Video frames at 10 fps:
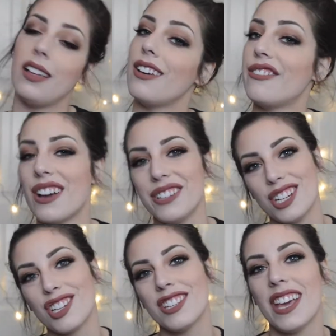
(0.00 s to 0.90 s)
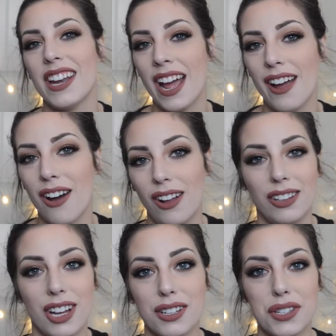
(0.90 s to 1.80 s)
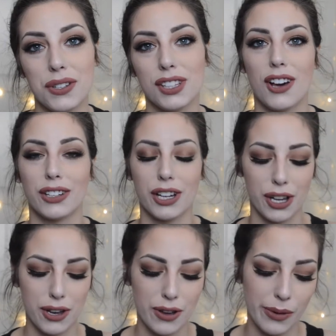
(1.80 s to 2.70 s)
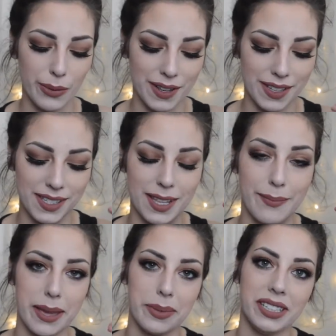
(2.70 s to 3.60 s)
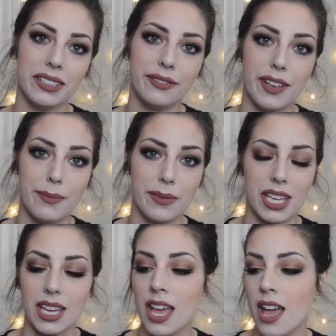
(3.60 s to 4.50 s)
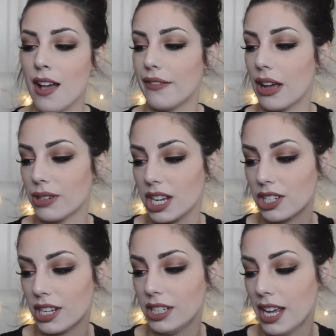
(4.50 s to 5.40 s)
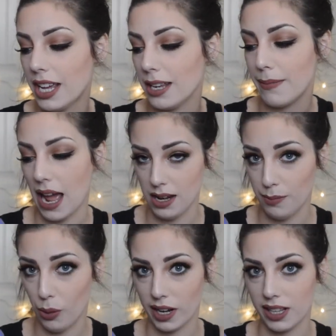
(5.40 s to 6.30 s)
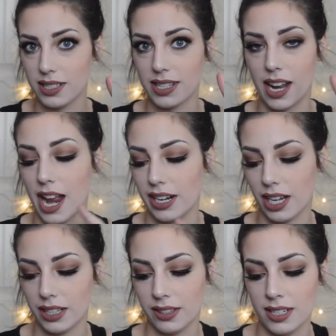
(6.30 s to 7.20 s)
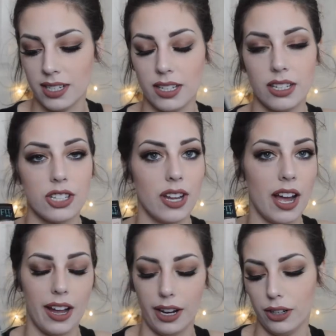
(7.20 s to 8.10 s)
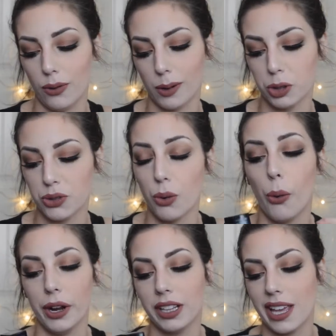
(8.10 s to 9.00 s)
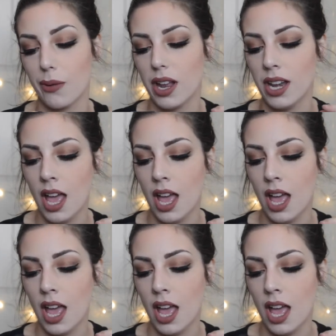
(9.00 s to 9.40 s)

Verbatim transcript: A foundation that I hauled not too long ago was the Maybelline Fit Me foundation in matte and poreless and I got the uh, normal to oily one